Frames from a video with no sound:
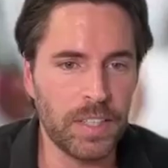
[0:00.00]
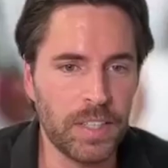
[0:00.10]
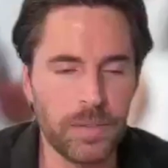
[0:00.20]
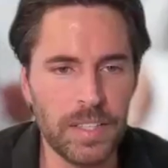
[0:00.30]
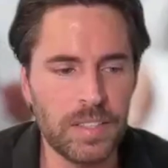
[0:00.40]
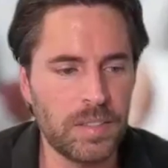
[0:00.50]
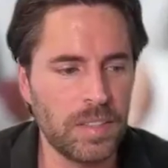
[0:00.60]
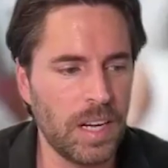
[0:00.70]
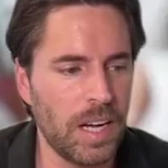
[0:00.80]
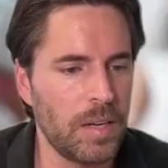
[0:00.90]
to
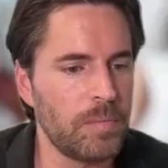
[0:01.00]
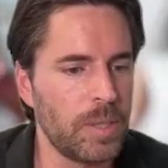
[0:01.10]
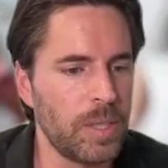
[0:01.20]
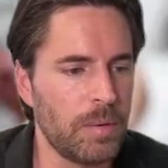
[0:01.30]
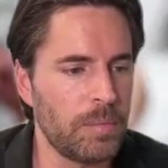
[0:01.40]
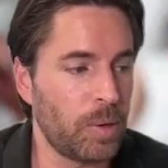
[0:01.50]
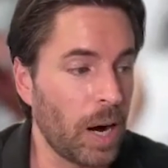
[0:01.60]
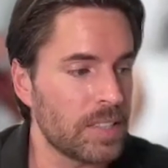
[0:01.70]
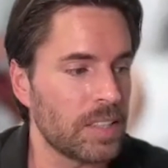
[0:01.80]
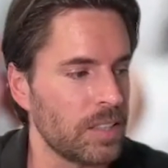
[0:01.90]
raise
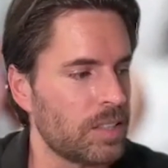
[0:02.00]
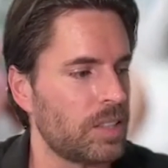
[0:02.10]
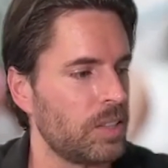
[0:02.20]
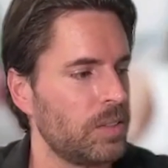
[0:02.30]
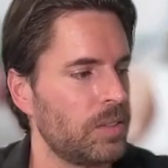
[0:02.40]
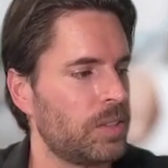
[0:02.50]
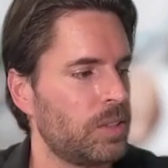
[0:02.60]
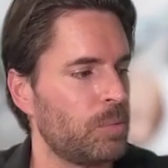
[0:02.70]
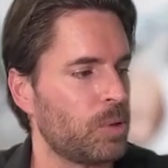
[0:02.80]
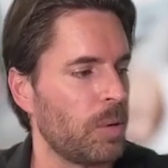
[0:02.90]
prices to
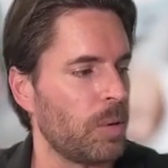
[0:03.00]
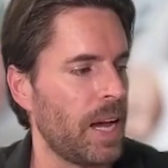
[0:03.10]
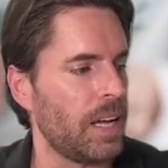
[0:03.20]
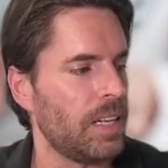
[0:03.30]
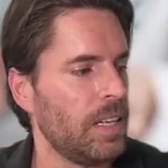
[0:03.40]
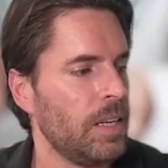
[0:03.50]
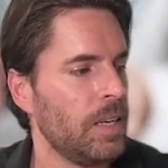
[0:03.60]
absorb that.